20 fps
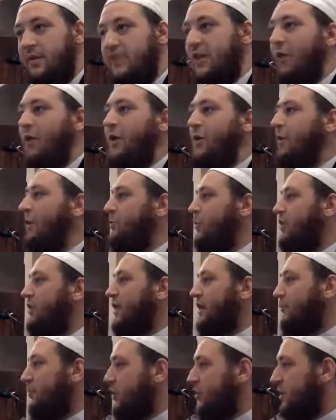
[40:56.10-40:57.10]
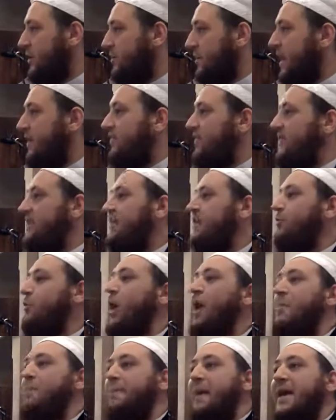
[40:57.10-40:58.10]
Is the only one worthy of worship. And this is
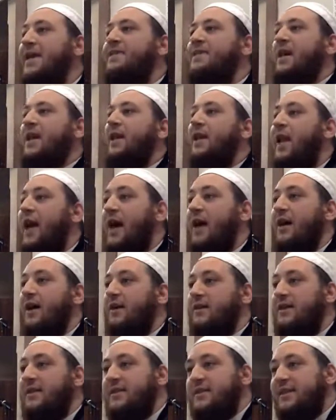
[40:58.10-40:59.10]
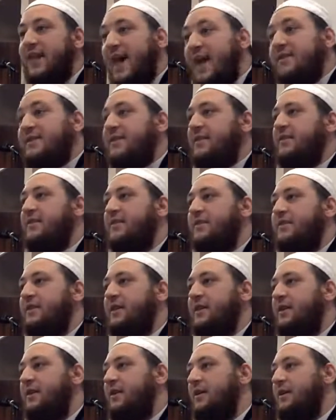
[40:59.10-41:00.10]
what makes Allah, this is the
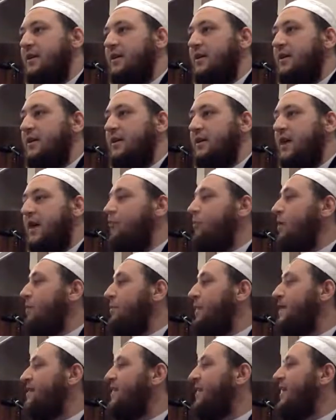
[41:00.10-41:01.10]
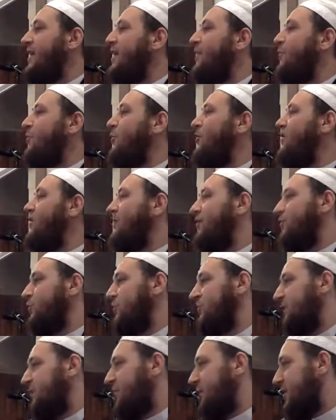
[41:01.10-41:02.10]
essence of what makes Allah worthy of
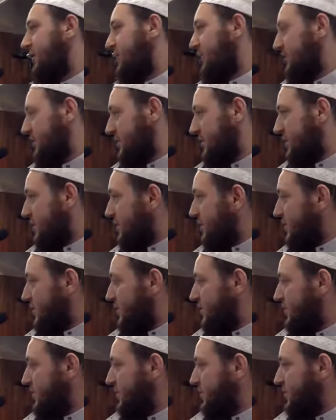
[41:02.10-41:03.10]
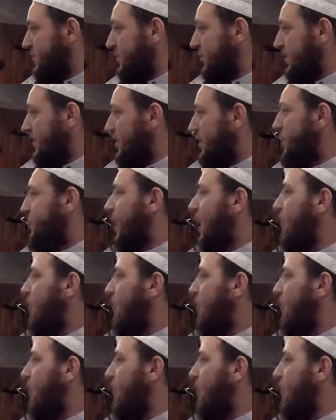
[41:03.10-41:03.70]
worship, my dear brothers and sisters. The